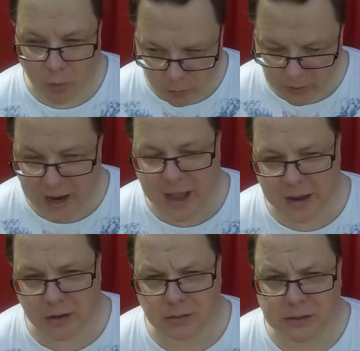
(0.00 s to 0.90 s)
or
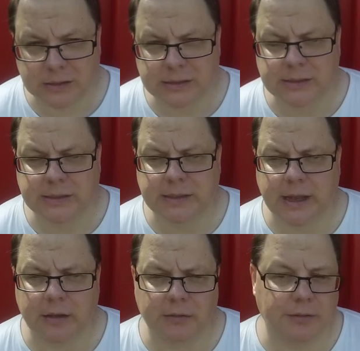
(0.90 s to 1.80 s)
higher.
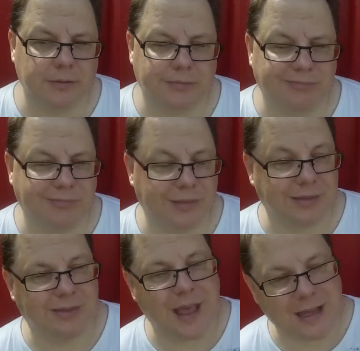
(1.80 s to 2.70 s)
Now,
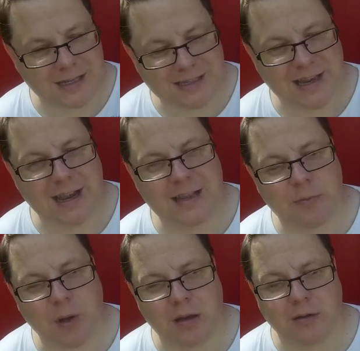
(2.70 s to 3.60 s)
as I said,
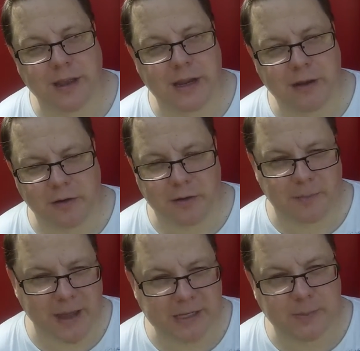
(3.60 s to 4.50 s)
the Hero, the
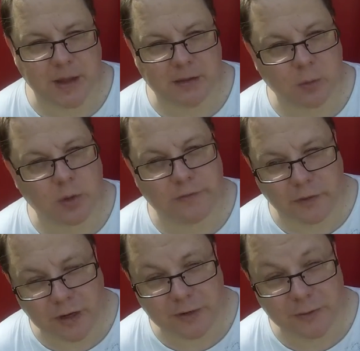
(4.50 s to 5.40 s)
base model, the one for
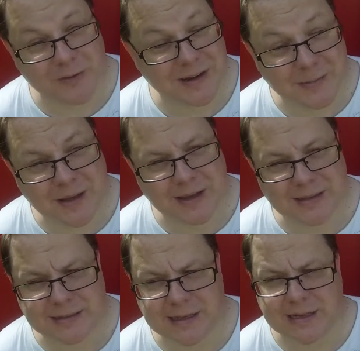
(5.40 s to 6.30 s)
120
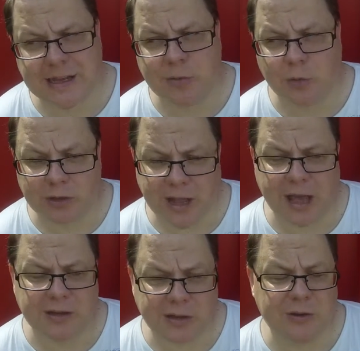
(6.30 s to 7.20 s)
bucks, will
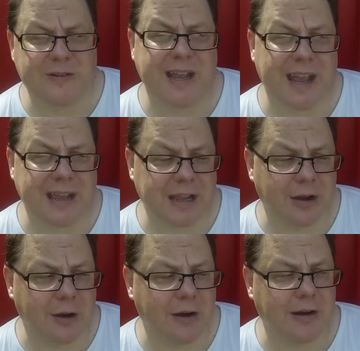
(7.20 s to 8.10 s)
not use a
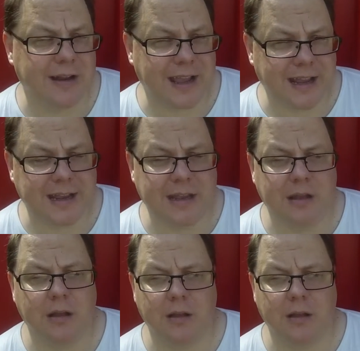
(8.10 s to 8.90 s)
card any